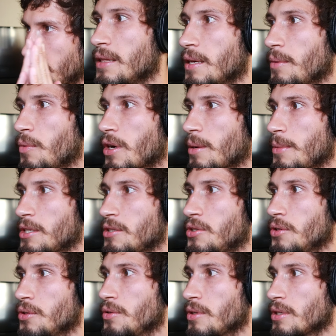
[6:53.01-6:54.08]
and then what I'm going to
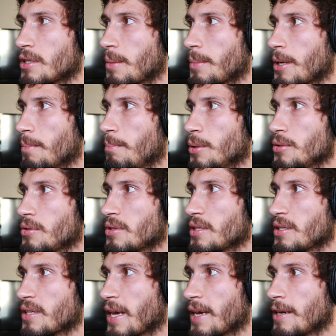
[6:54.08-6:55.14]
do is I'm going to boost
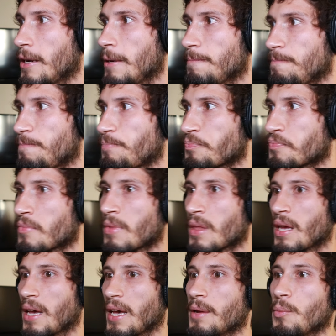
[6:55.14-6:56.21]
this gain up,
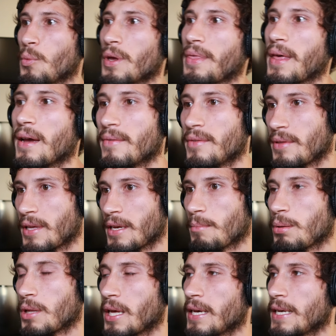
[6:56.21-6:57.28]
and with everything
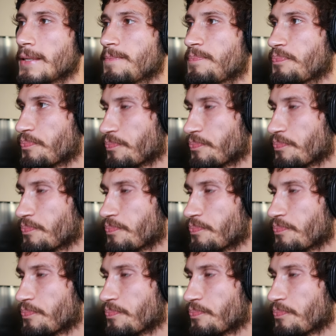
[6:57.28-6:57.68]
playing,